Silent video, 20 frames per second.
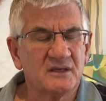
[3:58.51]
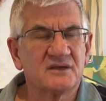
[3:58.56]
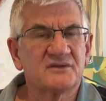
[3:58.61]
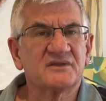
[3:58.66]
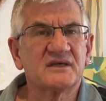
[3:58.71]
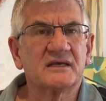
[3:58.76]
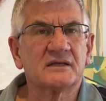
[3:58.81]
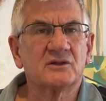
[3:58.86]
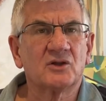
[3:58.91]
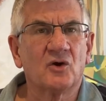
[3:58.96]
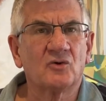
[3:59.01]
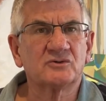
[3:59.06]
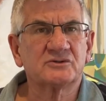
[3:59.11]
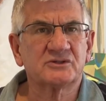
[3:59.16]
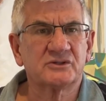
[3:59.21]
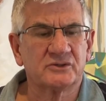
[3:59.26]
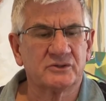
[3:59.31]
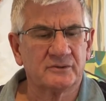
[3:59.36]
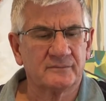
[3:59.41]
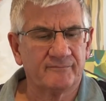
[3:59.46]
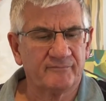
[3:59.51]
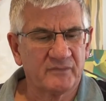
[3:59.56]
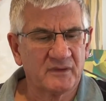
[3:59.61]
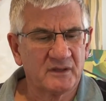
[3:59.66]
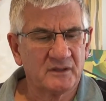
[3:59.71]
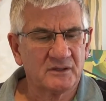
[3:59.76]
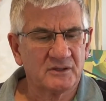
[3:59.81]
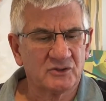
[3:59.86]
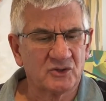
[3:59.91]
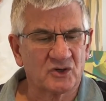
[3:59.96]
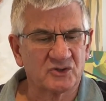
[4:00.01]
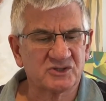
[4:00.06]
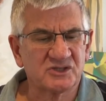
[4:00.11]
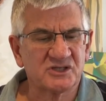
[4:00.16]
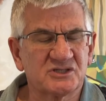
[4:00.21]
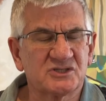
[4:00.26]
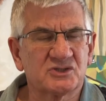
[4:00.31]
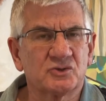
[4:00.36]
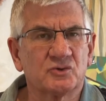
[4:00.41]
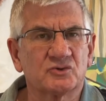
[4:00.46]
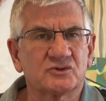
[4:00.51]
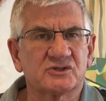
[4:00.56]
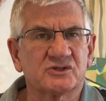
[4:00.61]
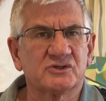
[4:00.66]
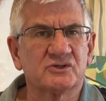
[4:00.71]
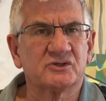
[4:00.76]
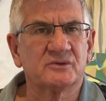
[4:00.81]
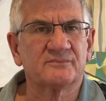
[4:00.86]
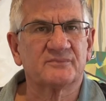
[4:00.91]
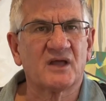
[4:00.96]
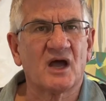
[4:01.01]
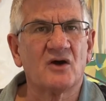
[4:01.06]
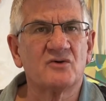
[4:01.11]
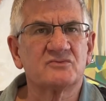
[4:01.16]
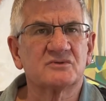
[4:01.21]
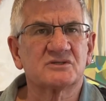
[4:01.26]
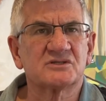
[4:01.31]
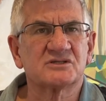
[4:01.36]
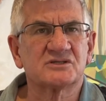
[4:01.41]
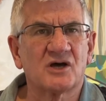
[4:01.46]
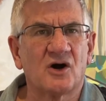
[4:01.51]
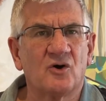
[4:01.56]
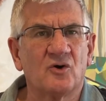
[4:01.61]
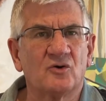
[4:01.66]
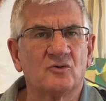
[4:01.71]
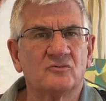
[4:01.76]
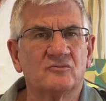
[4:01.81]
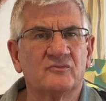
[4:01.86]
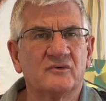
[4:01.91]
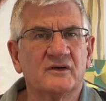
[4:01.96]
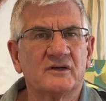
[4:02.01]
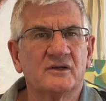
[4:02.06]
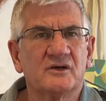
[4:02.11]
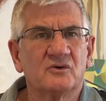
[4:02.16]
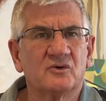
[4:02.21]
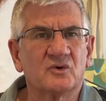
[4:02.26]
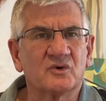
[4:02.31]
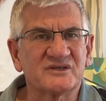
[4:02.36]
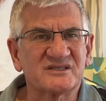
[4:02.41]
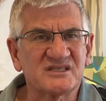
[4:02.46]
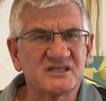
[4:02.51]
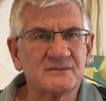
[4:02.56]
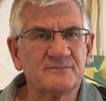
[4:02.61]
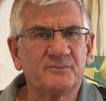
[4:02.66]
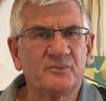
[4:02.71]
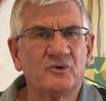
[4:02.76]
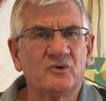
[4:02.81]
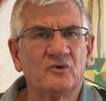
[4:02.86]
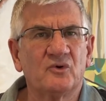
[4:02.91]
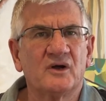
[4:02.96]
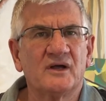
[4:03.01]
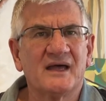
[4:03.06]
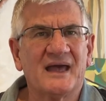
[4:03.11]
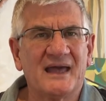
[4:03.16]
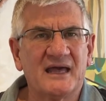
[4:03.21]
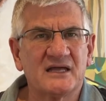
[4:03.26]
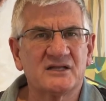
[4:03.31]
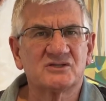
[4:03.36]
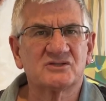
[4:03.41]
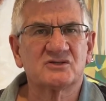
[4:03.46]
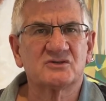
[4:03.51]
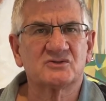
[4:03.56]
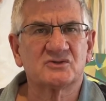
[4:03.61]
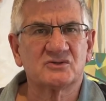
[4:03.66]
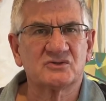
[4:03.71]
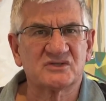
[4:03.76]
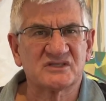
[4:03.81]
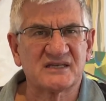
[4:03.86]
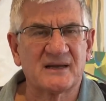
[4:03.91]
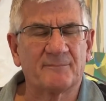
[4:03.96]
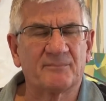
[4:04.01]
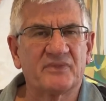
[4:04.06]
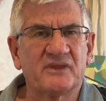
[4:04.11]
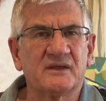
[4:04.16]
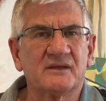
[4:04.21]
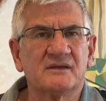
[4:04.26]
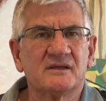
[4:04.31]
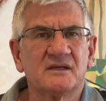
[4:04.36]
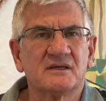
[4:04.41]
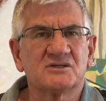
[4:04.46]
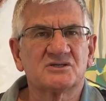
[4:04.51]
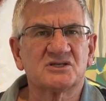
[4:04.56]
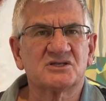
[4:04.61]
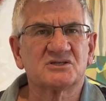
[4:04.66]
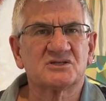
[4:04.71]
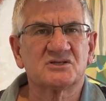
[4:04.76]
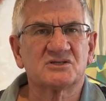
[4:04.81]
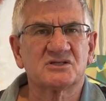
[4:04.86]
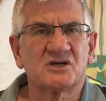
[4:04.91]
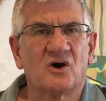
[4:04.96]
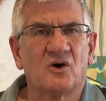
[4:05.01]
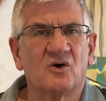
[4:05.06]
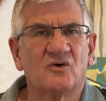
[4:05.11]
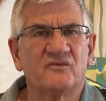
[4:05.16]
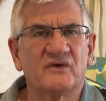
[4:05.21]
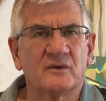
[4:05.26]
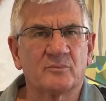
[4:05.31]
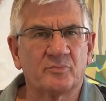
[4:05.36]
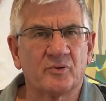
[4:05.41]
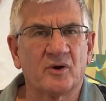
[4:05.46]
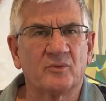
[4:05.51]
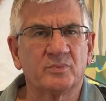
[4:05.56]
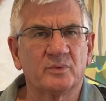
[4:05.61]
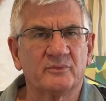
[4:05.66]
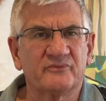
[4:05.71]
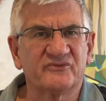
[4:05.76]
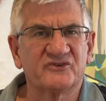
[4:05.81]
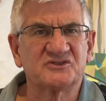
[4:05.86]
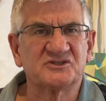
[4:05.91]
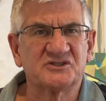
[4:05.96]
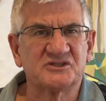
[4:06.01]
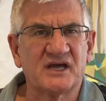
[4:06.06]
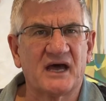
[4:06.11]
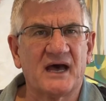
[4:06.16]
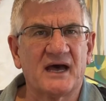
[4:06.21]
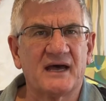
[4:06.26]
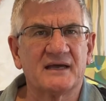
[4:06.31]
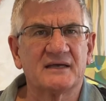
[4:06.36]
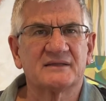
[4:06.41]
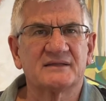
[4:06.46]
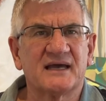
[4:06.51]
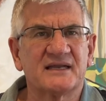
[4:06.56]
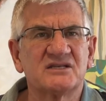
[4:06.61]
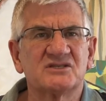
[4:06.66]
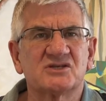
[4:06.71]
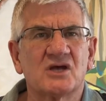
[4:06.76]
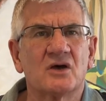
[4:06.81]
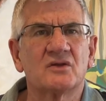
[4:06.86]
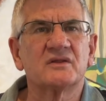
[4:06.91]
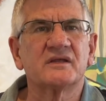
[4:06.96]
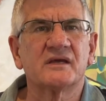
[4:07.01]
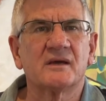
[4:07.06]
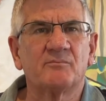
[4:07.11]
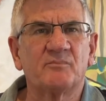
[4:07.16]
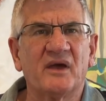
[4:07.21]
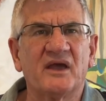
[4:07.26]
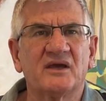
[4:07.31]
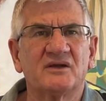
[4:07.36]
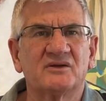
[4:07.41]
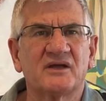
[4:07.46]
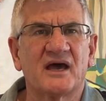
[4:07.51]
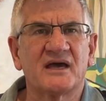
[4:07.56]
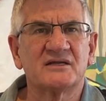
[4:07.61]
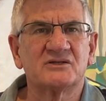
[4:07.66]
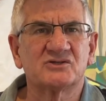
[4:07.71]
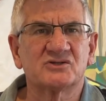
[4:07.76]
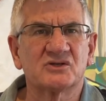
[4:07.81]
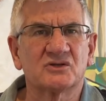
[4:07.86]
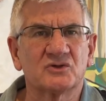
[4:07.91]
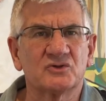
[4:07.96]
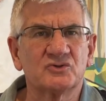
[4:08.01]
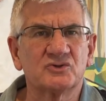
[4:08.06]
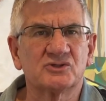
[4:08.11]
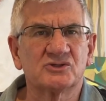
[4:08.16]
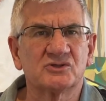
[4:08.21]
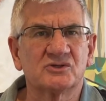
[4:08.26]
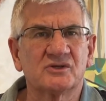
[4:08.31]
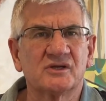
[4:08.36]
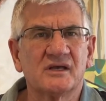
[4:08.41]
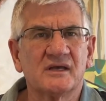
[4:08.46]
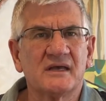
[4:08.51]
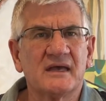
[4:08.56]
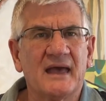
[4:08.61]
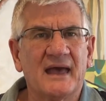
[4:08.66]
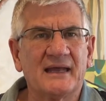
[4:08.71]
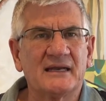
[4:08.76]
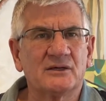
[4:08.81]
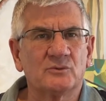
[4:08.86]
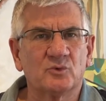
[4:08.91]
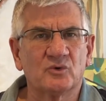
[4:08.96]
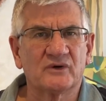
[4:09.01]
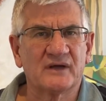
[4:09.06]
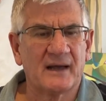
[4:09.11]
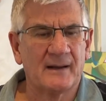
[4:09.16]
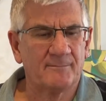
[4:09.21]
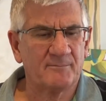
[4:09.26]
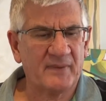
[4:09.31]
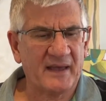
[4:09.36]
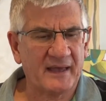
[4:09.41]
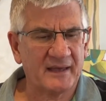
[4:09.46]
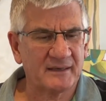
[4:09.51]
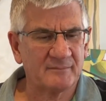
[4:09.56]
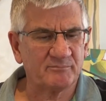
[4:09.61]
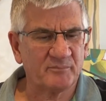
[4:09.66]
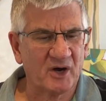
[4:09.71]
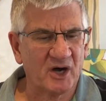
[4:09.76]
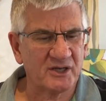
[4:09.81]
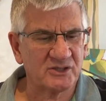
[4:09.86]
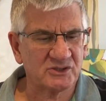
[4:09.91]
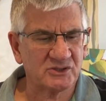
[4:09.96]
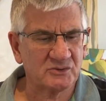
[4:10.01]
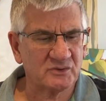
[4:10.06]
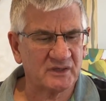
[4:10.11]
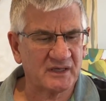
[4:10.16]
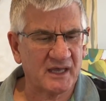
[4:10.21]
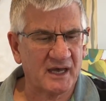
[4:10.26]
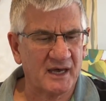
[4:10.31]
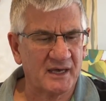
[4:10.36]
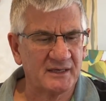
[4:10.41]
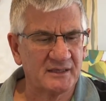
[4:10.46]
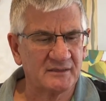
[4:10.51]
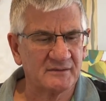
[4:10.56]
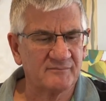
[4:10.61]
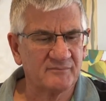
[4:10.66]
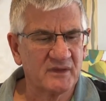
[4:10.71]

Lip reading: Think long term, not short term. Don't solve or a simple answer to something just to solve a problem for today. That is only a band-aid solution, and it will come back and bite you again.